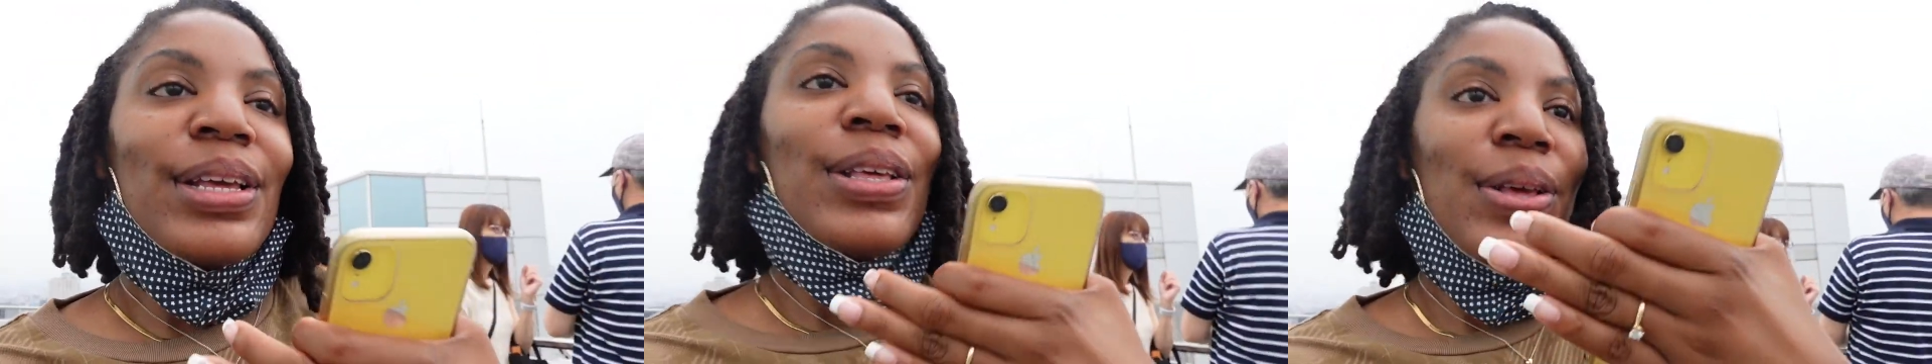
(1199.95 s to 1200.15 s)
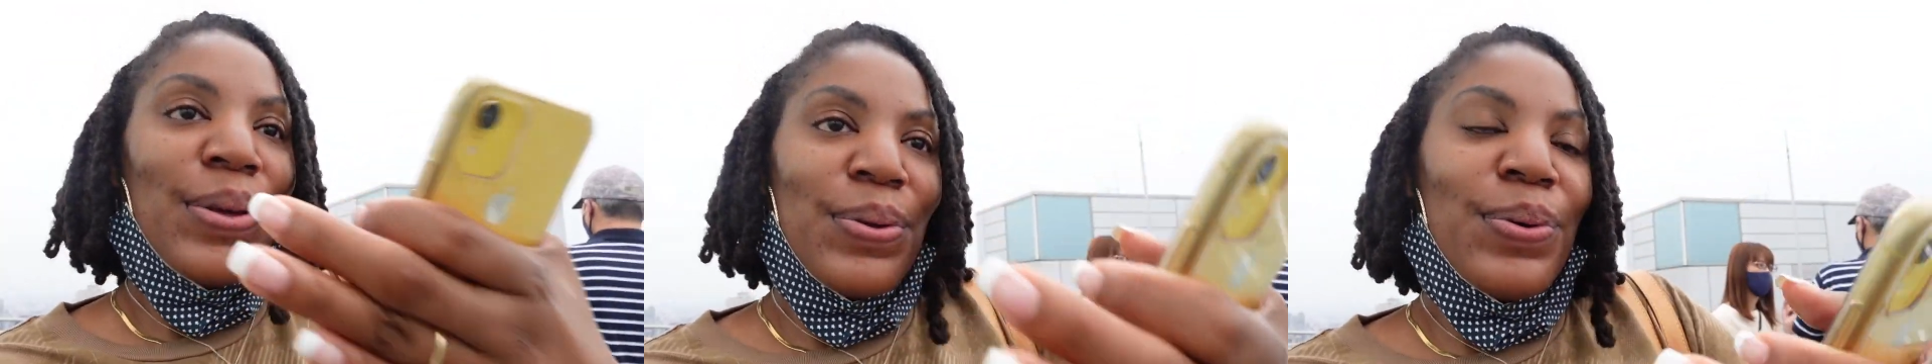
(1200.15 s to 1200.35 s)

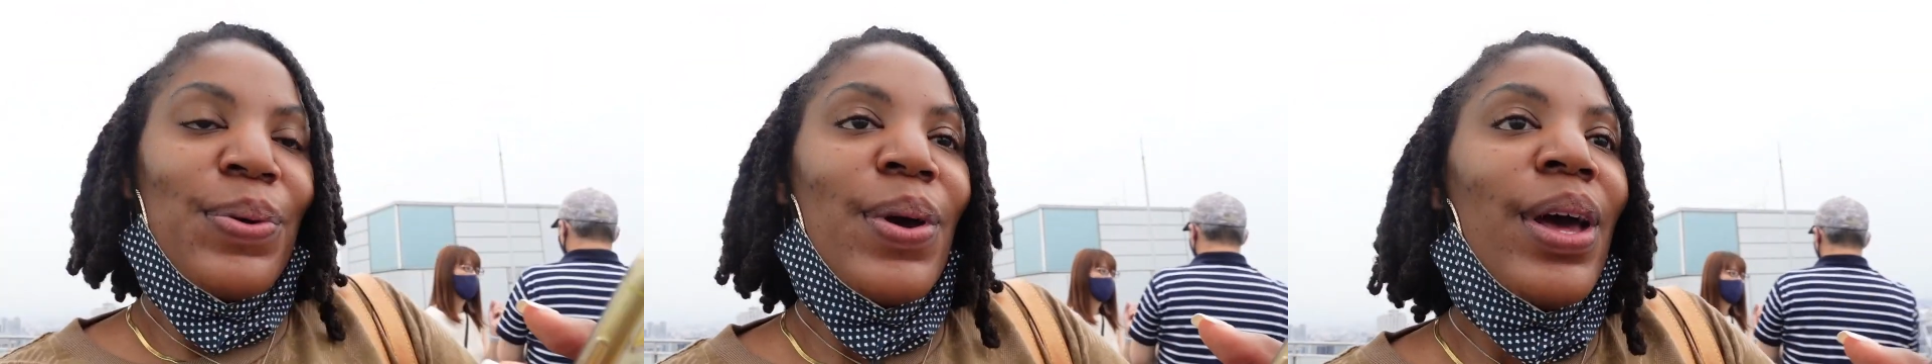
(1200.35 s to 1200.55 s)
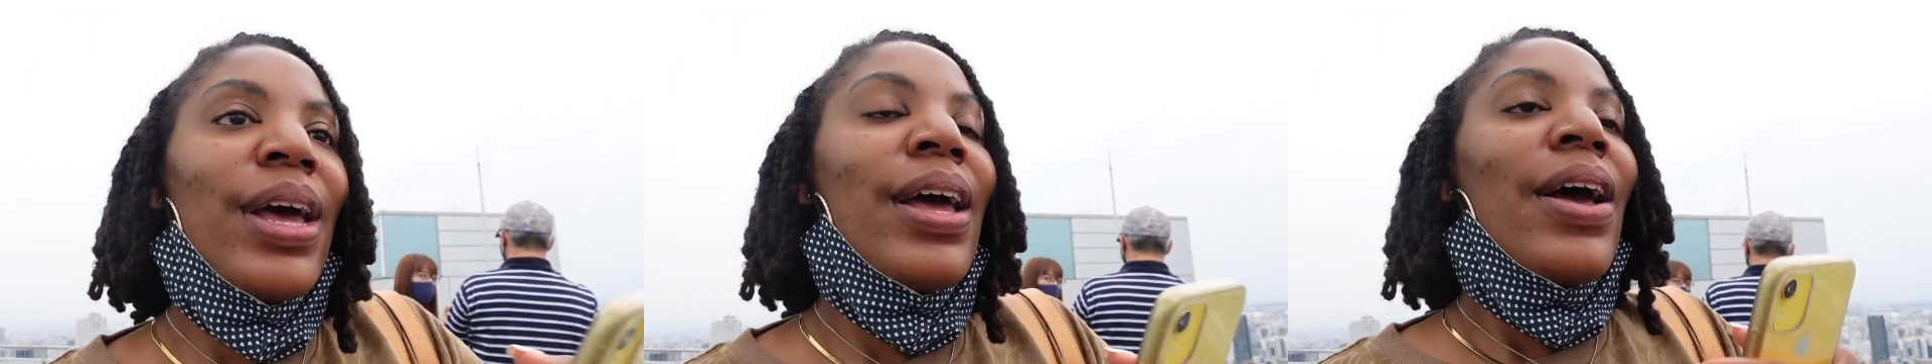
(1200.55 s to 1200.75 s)
and you
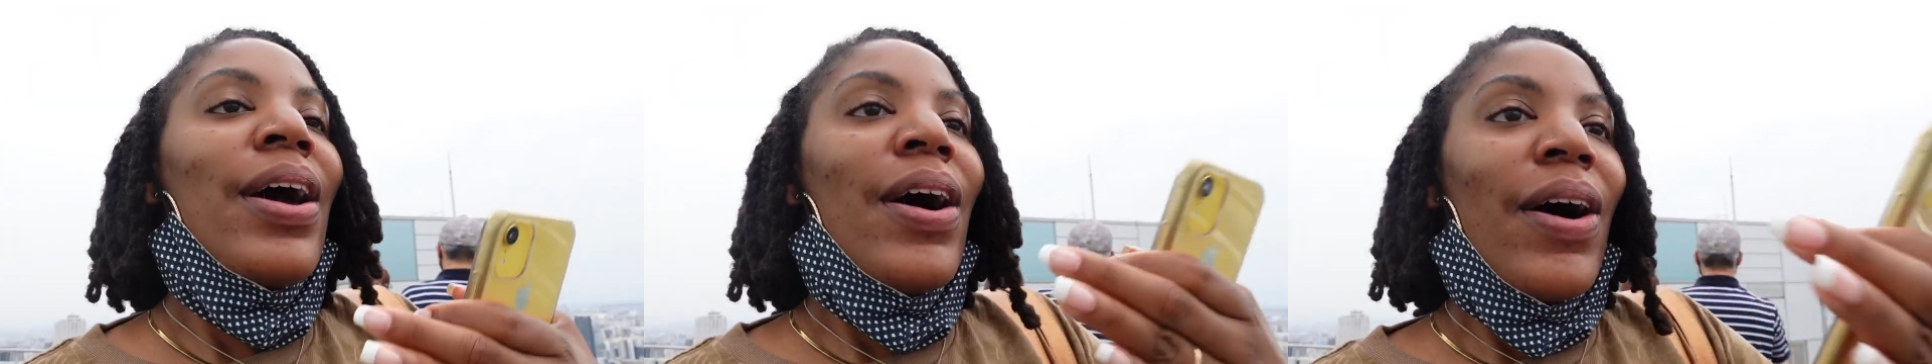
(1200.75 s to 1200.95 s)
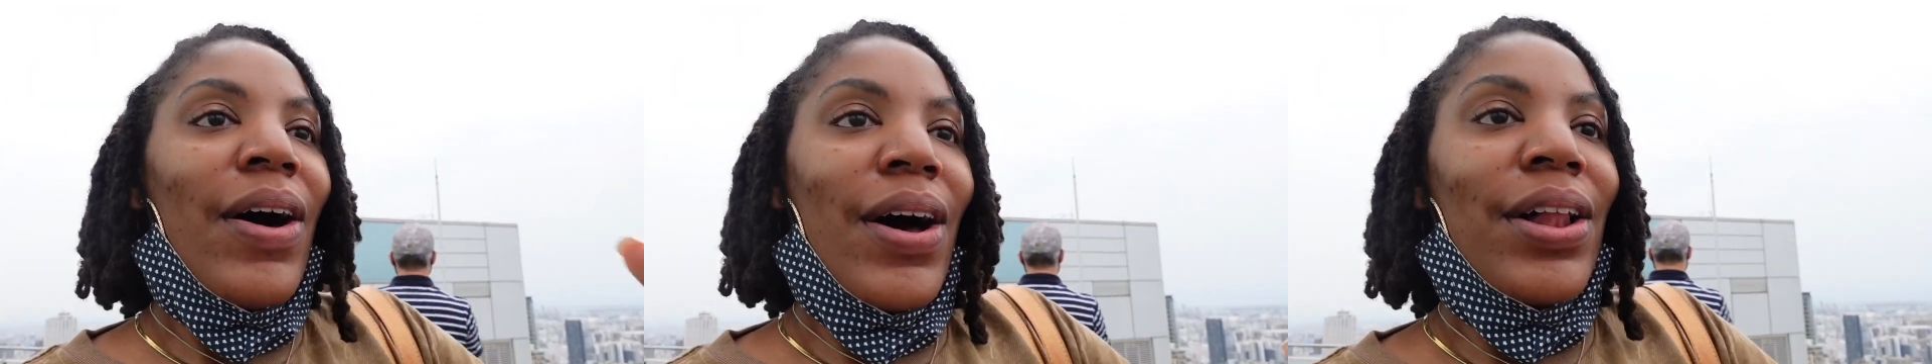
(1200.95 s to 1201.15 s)

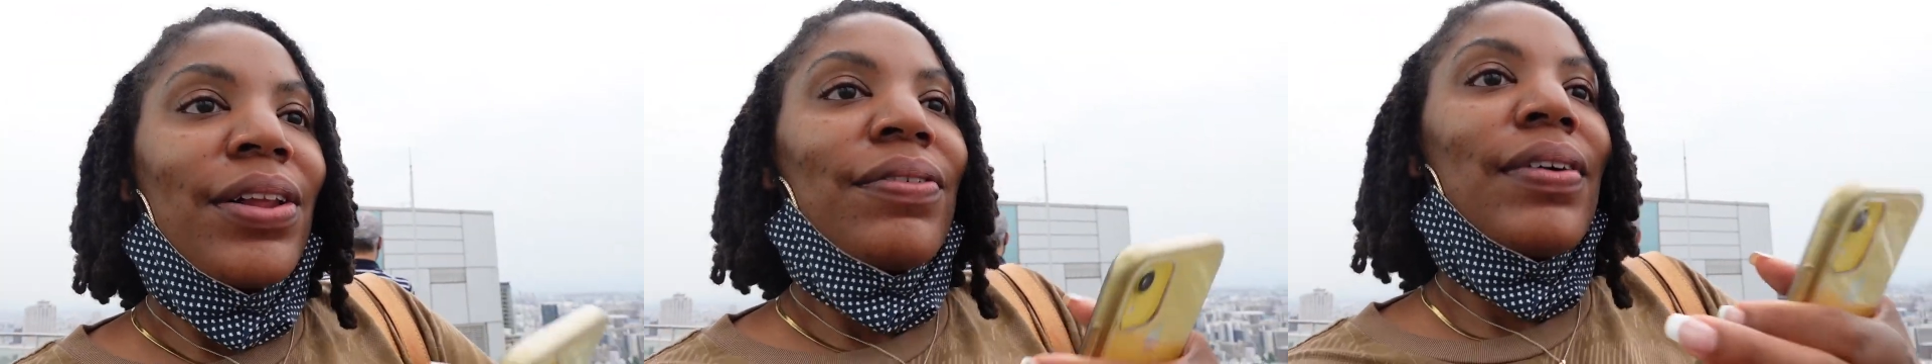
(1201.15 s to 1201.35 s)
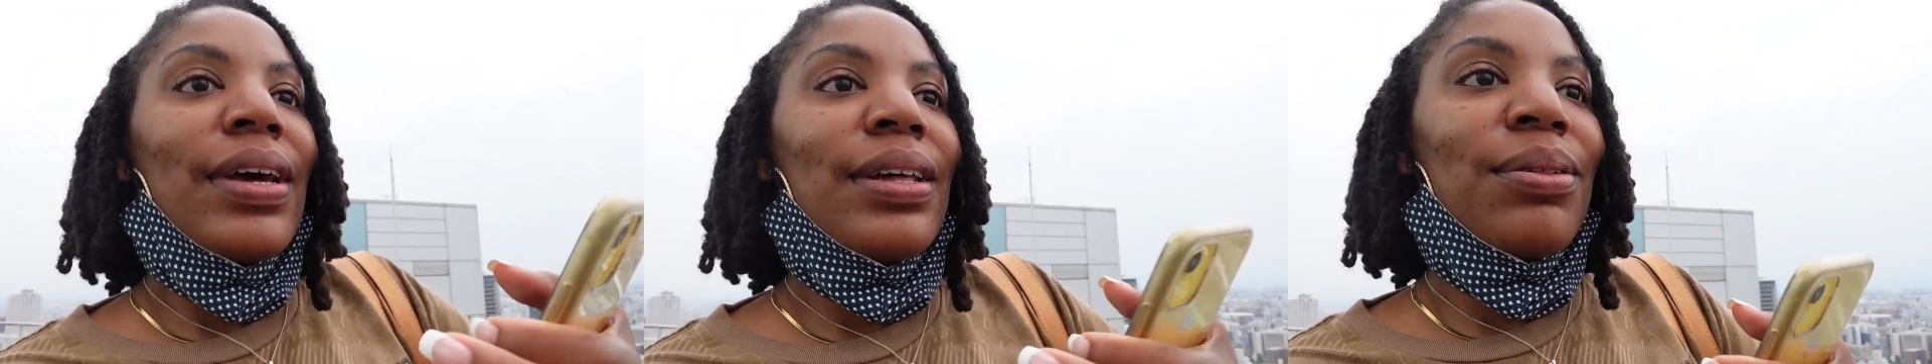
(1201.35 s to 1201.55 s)
all
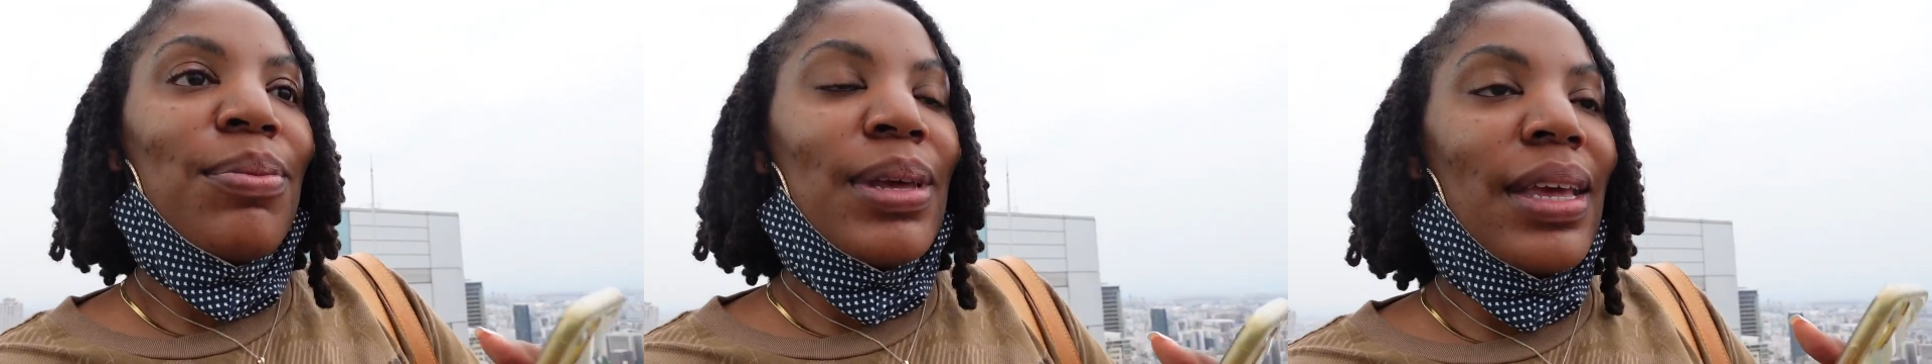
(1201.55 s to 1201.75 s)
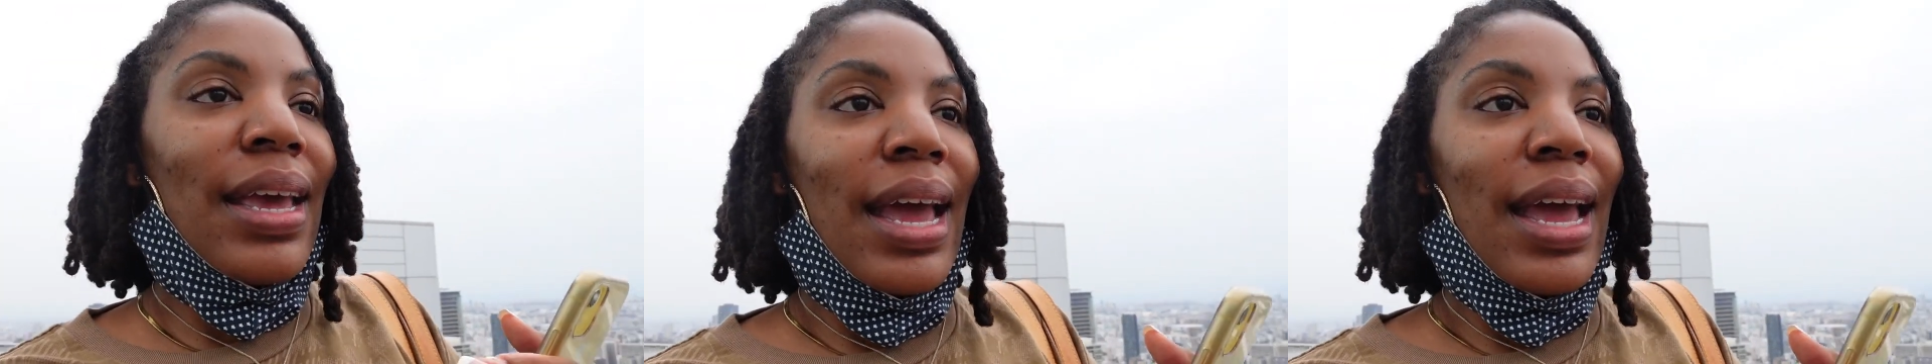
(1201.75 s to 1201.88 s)
of us, we can